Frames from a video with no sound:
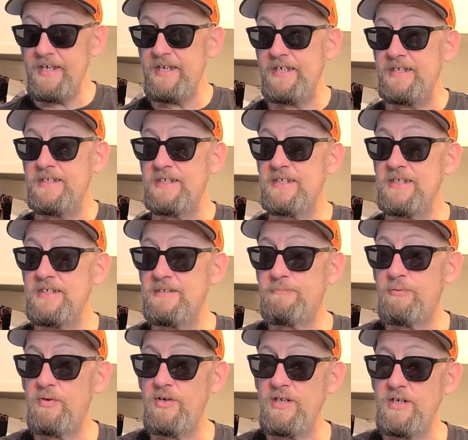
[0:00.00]
is
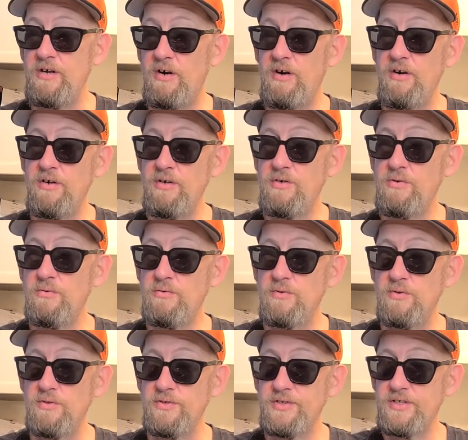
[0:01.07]
pretty darn
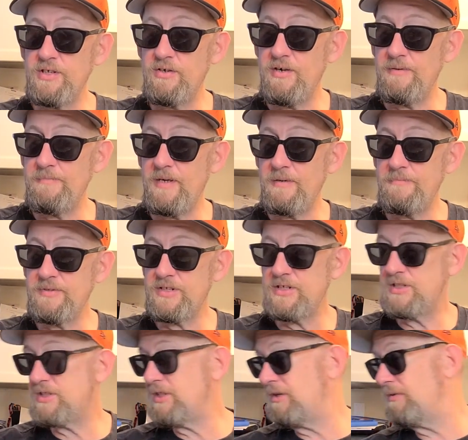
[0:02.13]
cool. So I'm
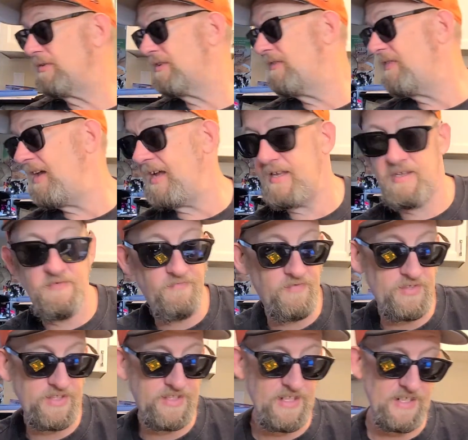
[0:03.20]
stoked. Thank you
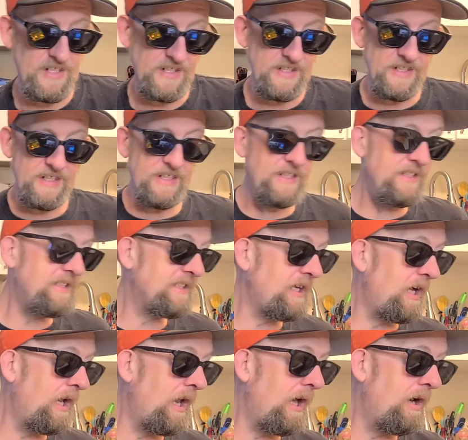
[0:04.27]
for sending these
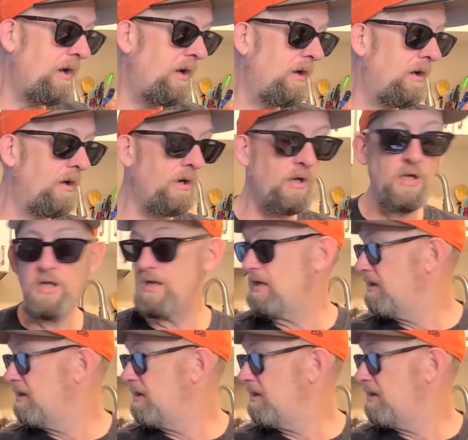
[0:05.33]
along.